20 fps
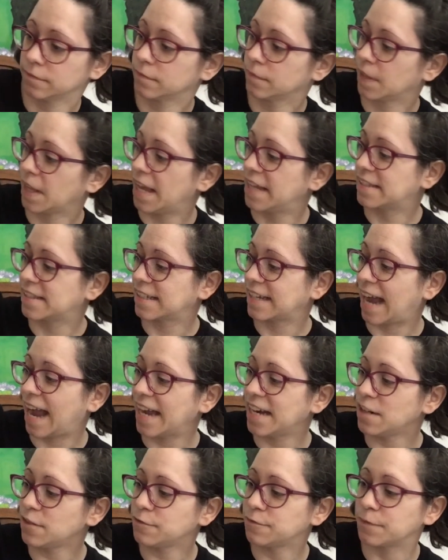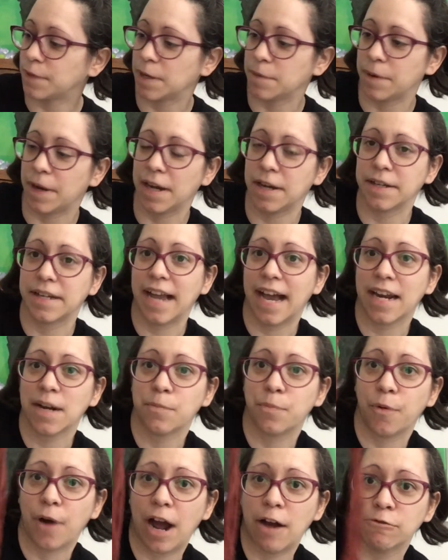it's kind of got a
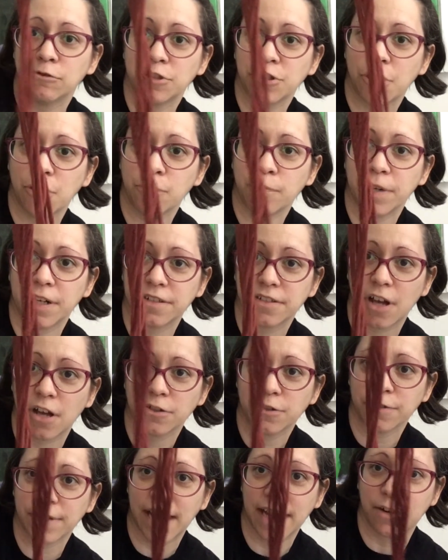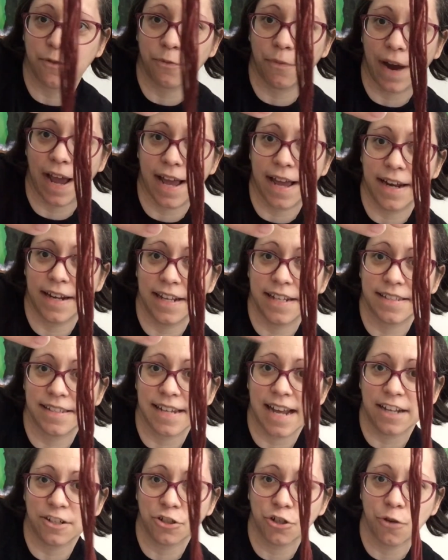brown tone, but it's also kind of red. It's
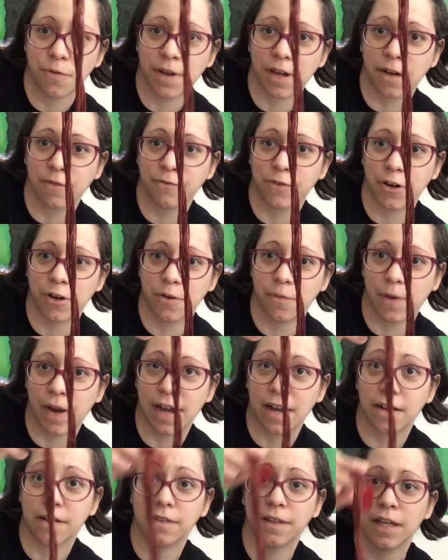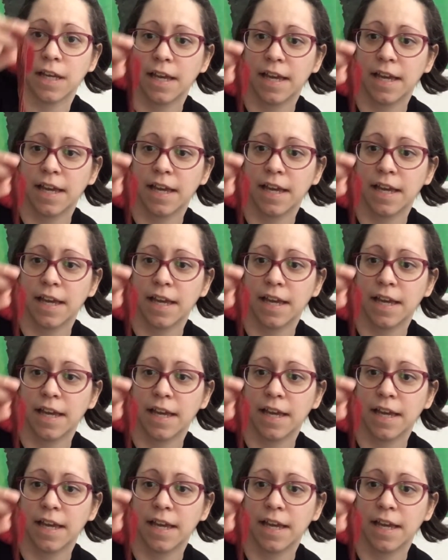not showing up very well.